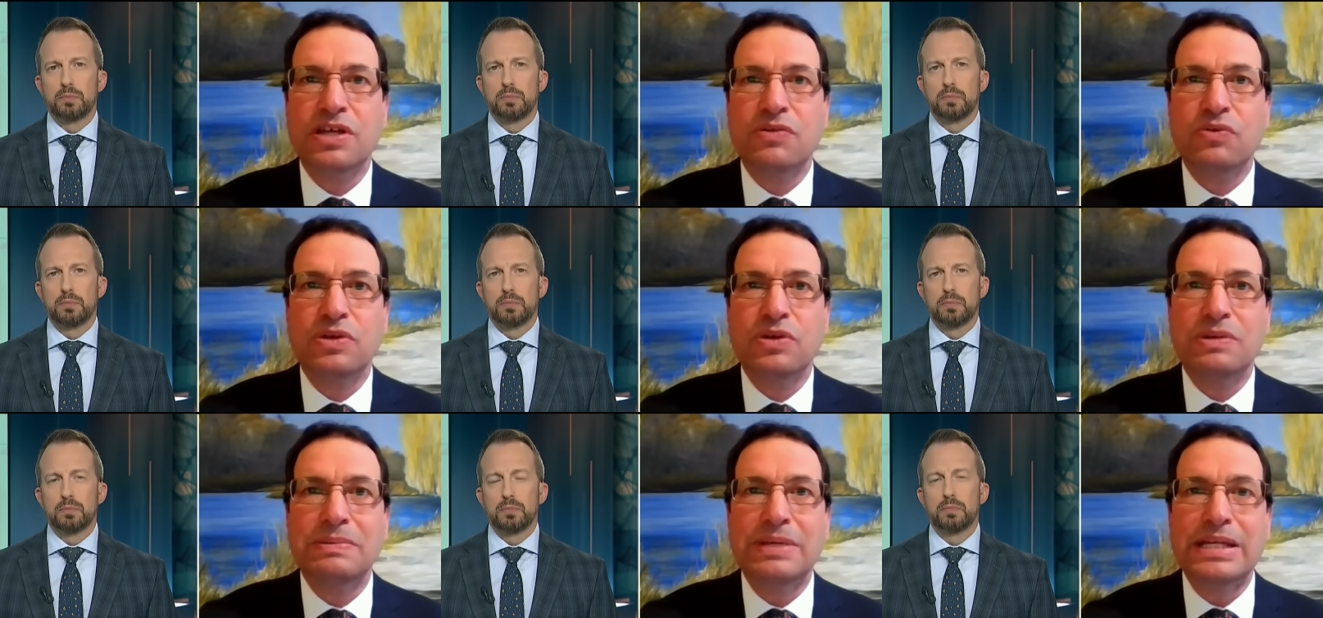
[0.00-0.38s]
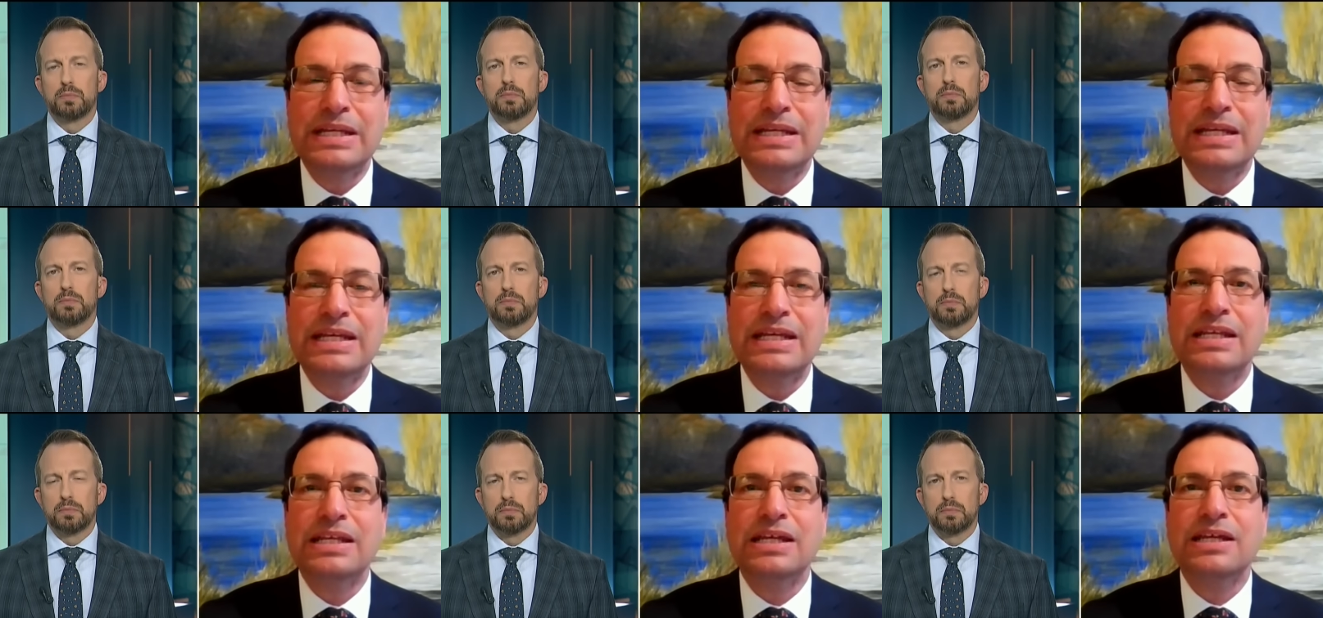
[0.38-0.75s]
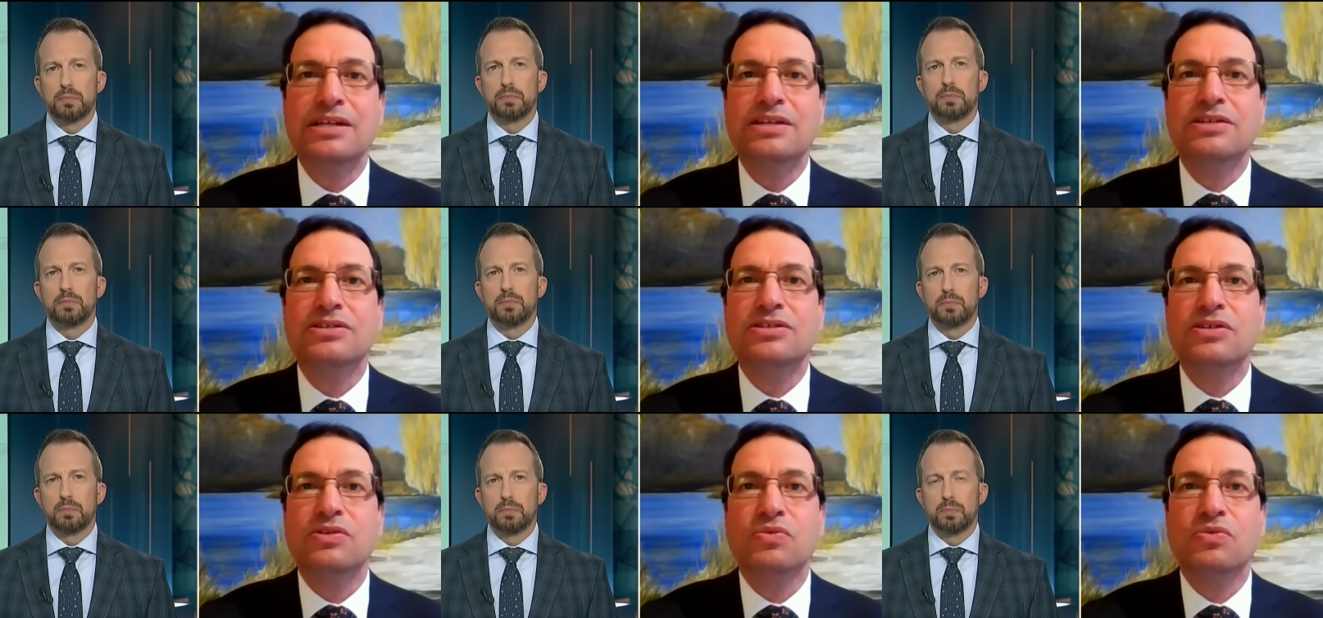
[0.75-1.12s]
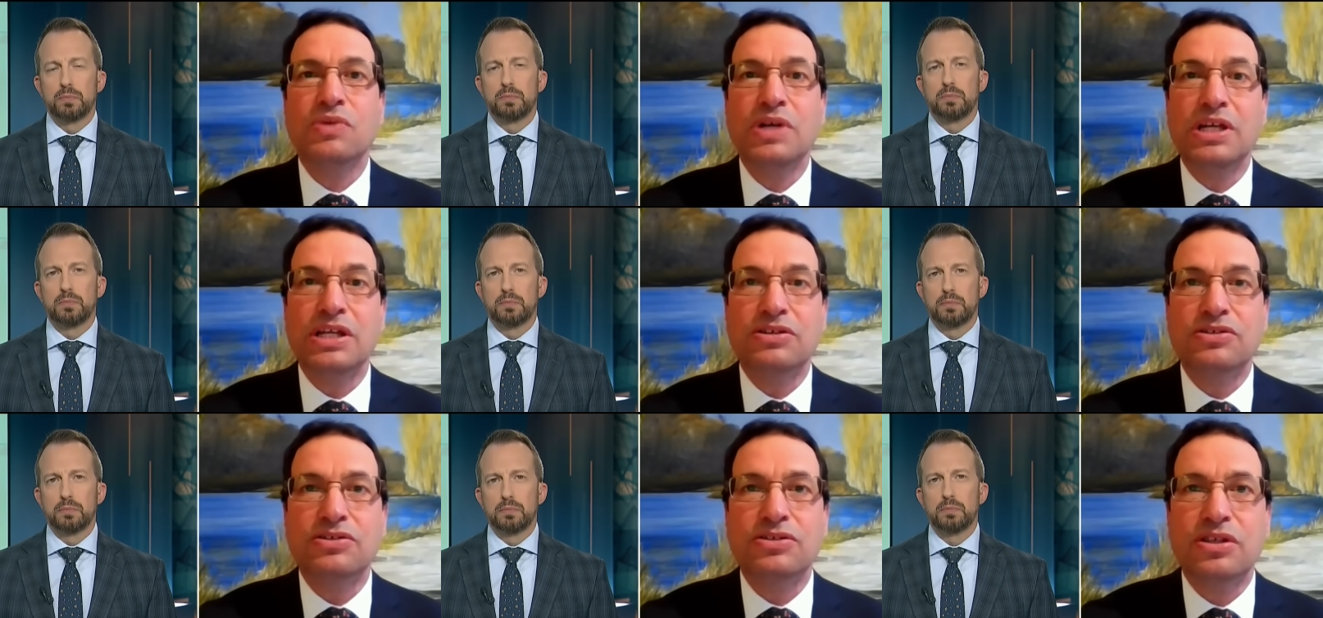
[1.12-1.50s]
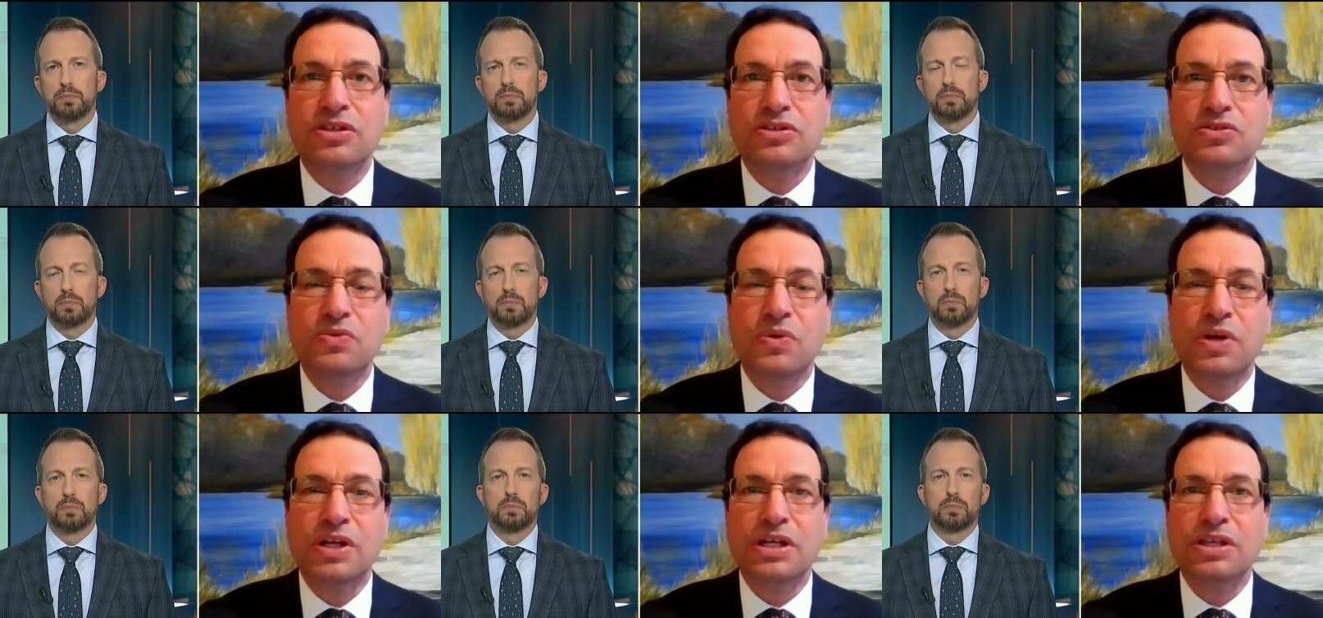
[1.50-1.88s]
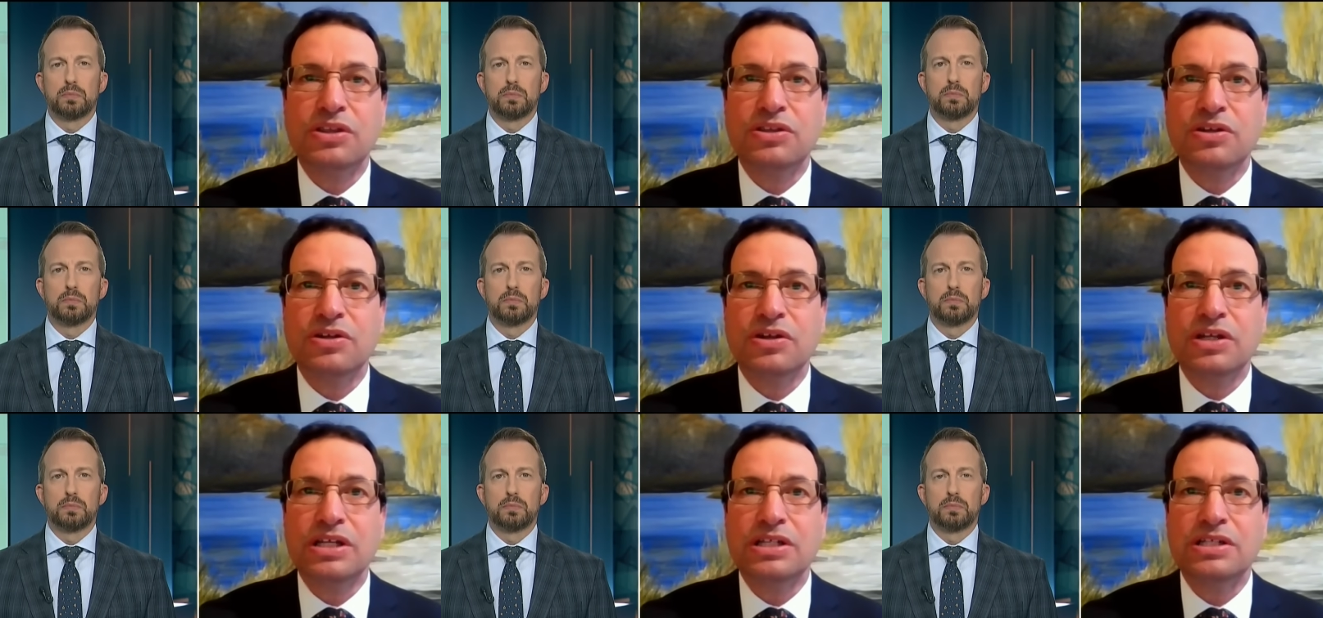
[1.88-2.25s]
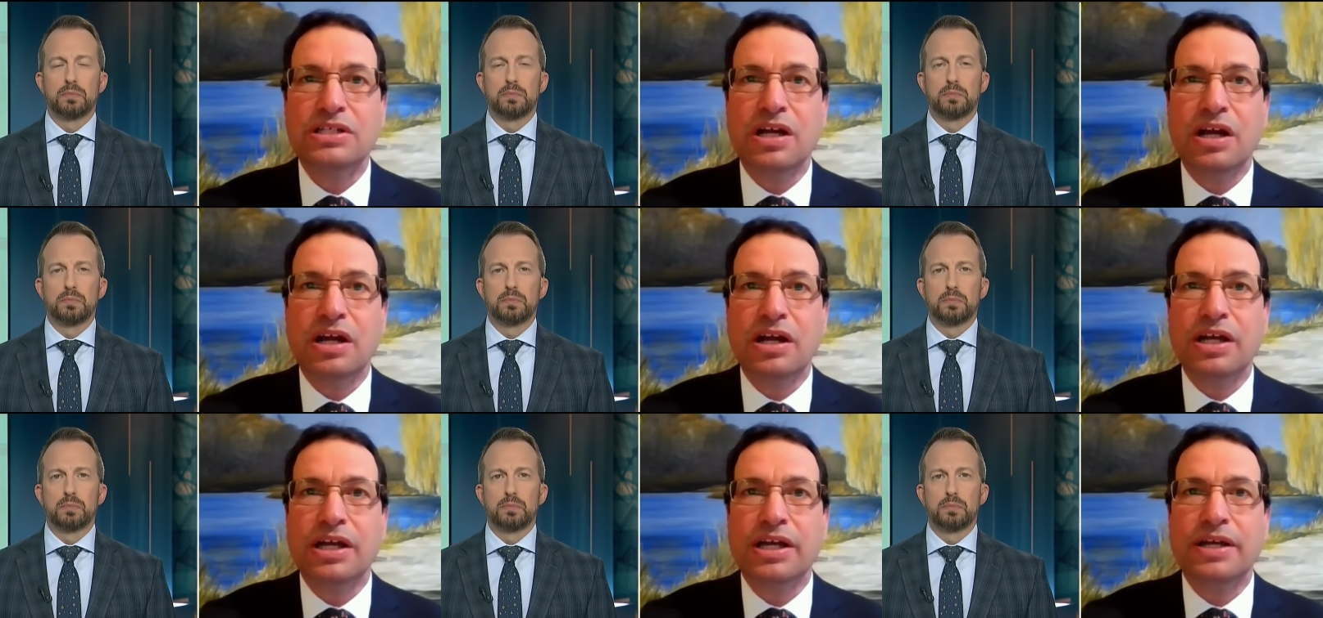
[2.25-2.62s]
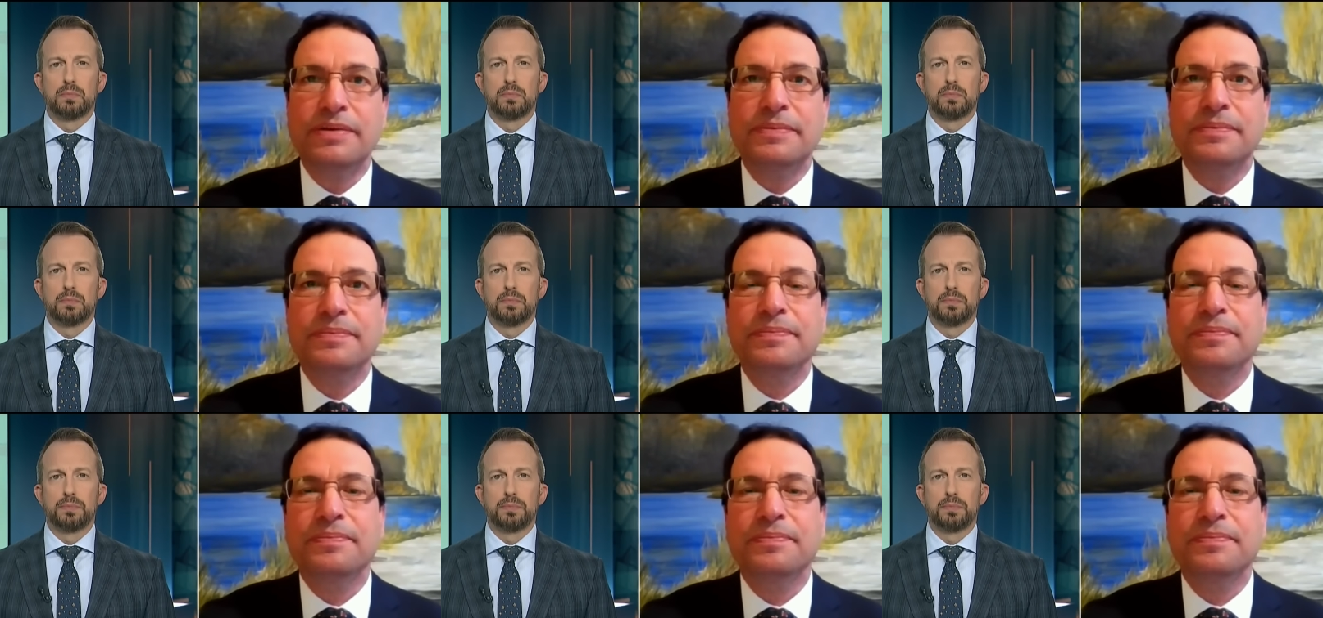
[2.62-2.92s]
Speaker 1: that would be needed to reach the 2030 target.